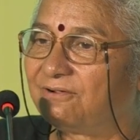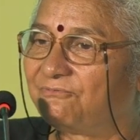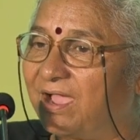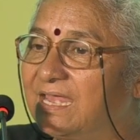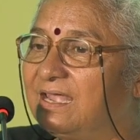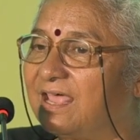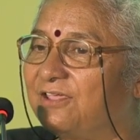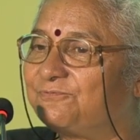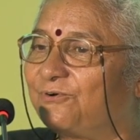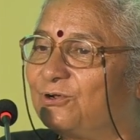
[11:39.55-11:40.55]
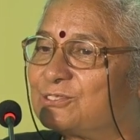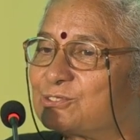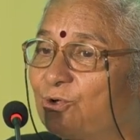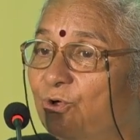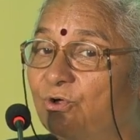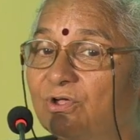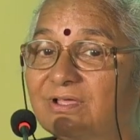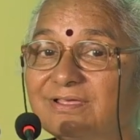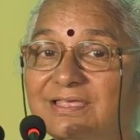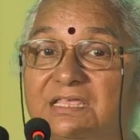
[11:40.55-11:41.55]
wildlife also
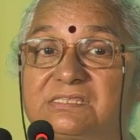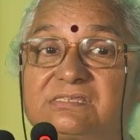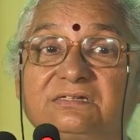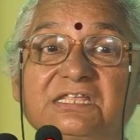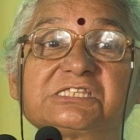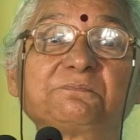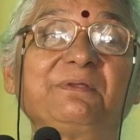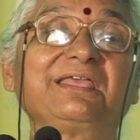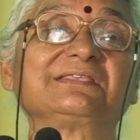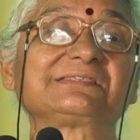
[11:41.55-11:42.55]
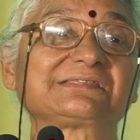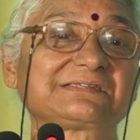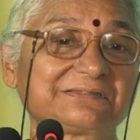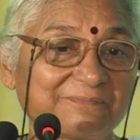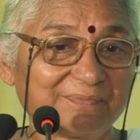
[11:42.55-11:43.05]
is displaced.